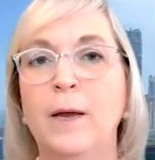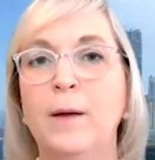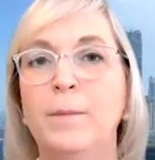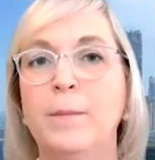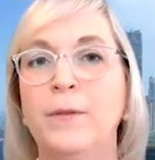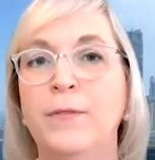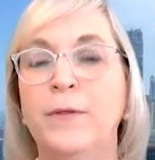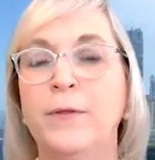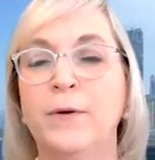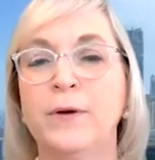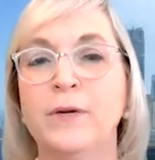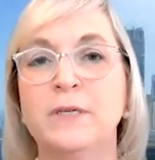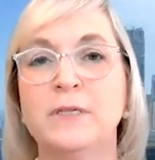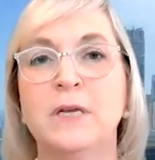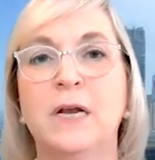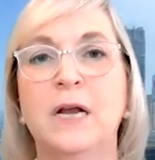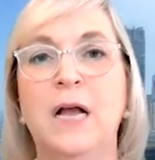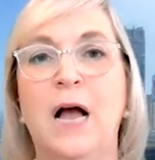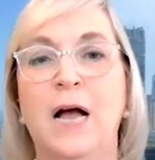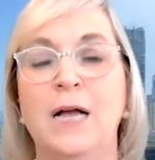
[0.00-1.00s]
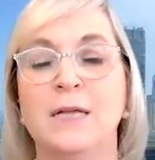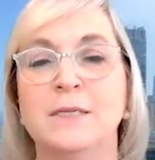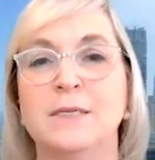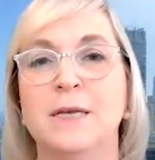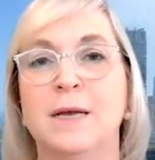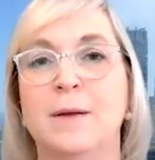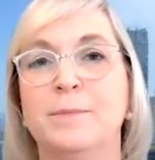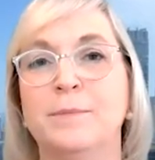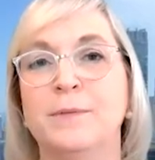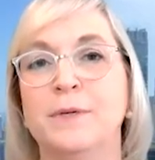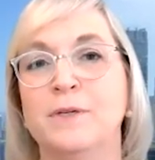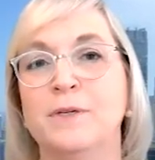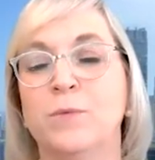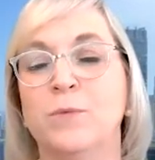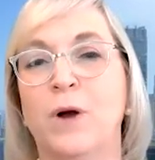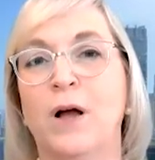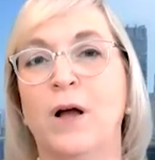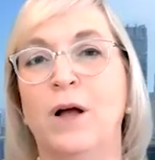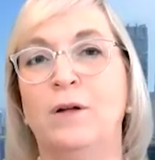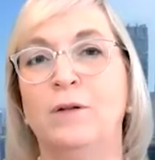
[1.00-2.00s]
But there is a concept as
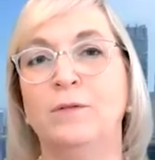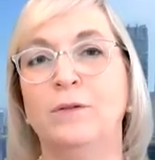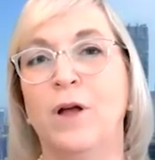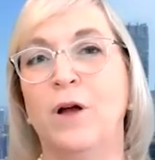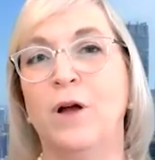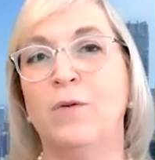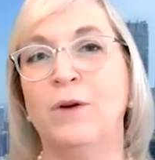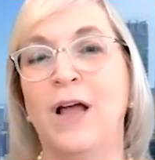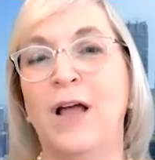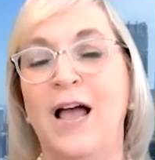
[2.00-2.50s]
well known